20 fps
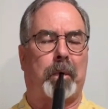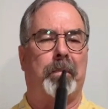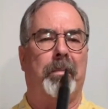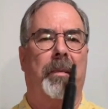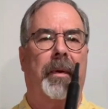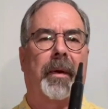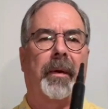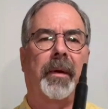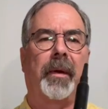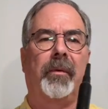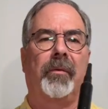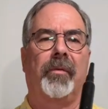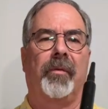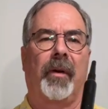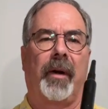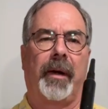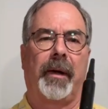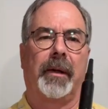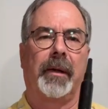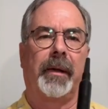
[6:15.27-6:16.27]
And then
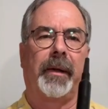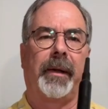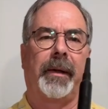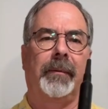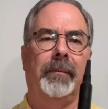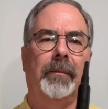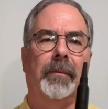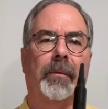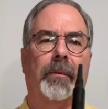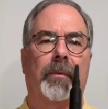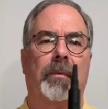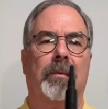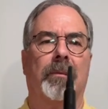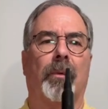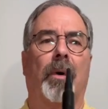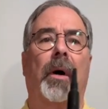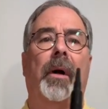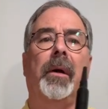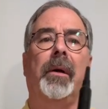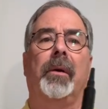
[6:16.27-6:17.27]
finally,
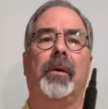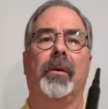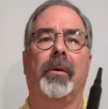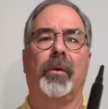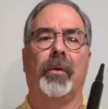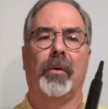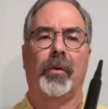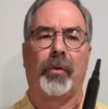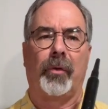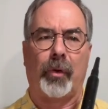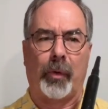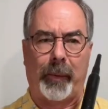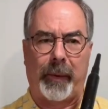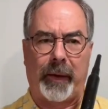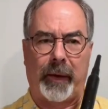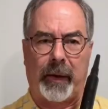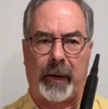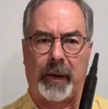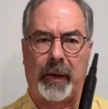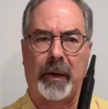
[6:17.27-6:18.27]
1,
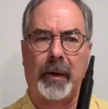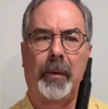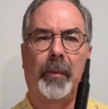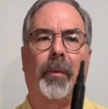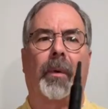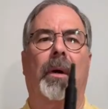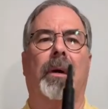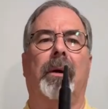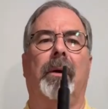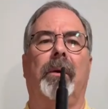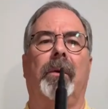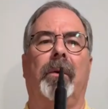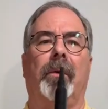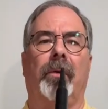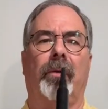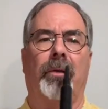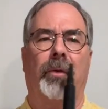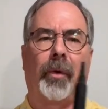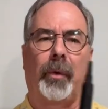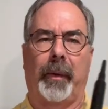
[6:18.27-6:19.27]
2E,
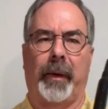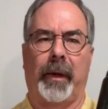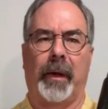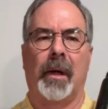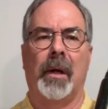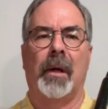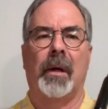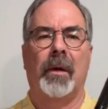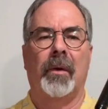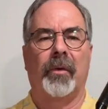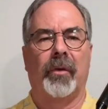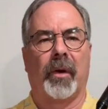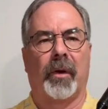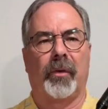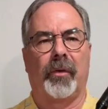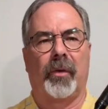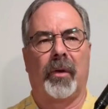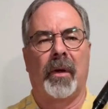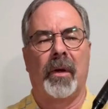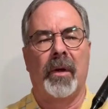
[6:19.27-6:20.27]
1, 2E. So
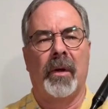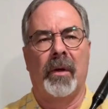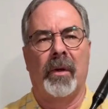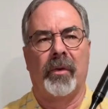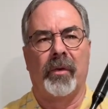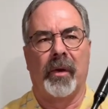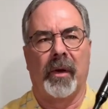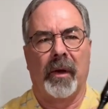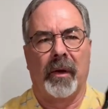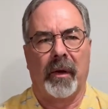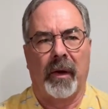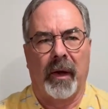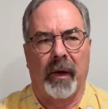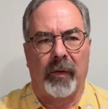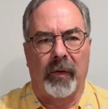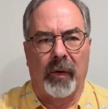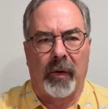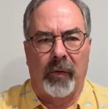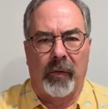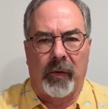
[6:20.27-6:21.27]
see,
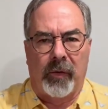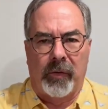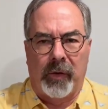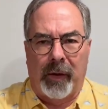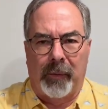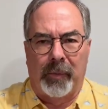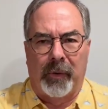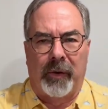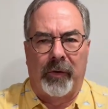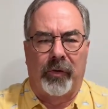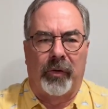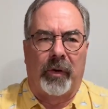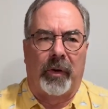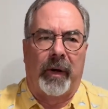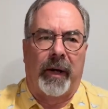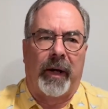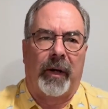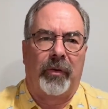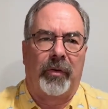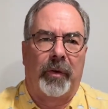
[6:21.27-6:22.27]
the doublings are
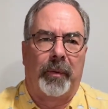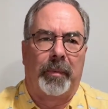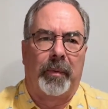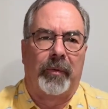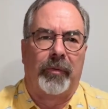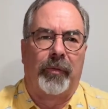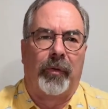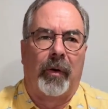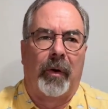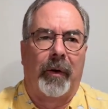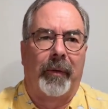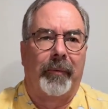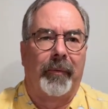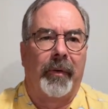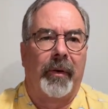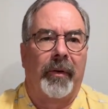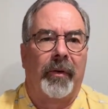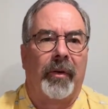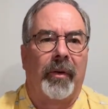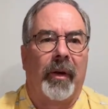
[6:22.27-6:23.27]
actually performed
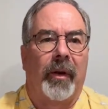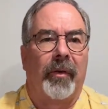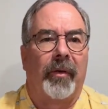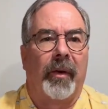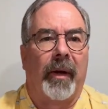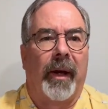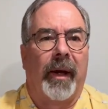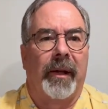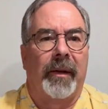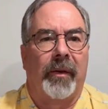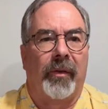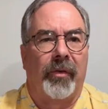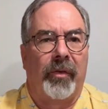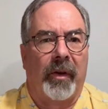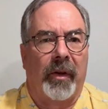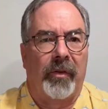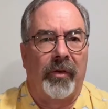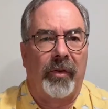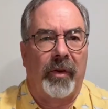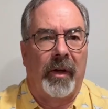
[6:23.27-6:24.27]
at the
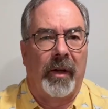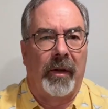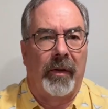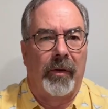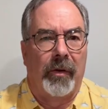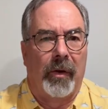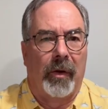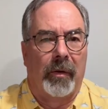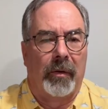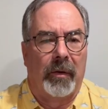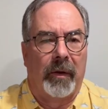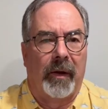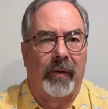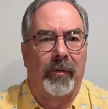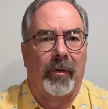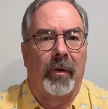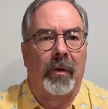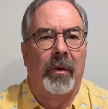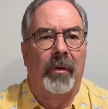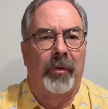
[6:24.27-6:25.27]
16th note
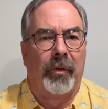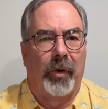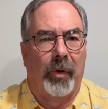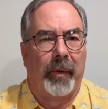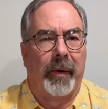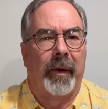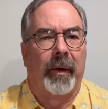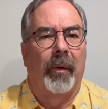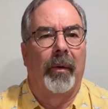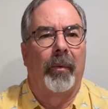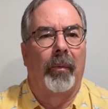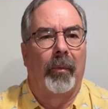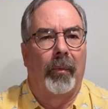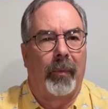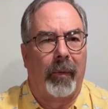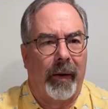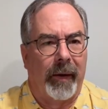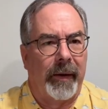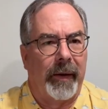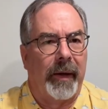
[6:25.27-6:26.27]
level. 2E,
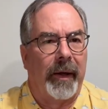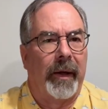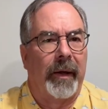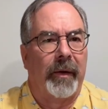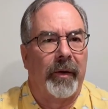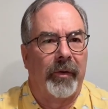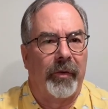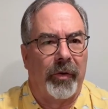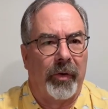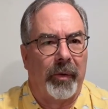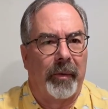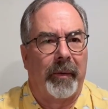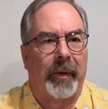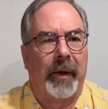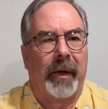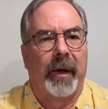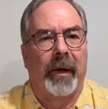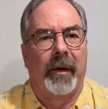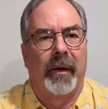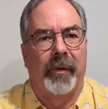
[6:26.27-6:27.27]
1E and a
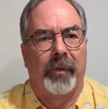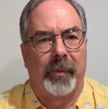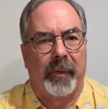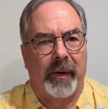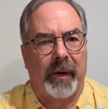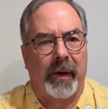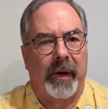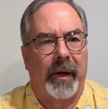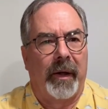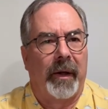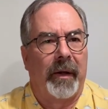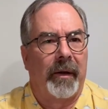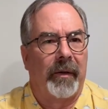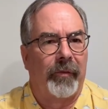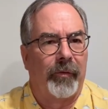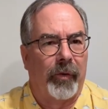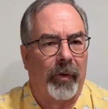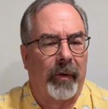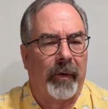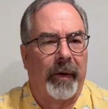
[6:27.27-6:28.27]
2E and a 3E and a
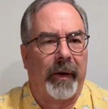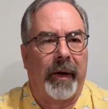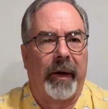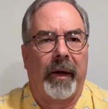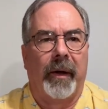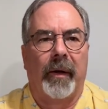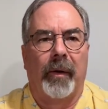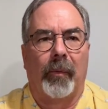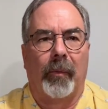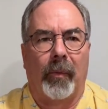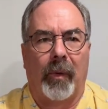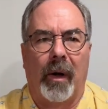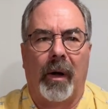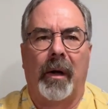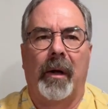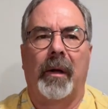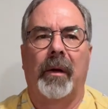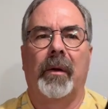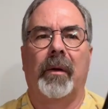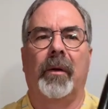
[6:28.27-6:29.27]
4E and a
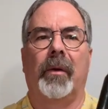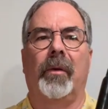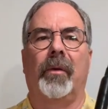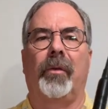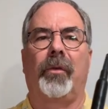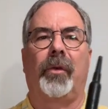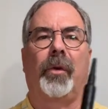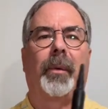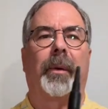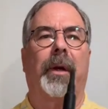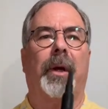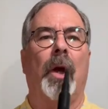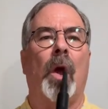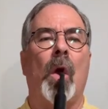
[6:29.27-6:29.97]
1, 2E.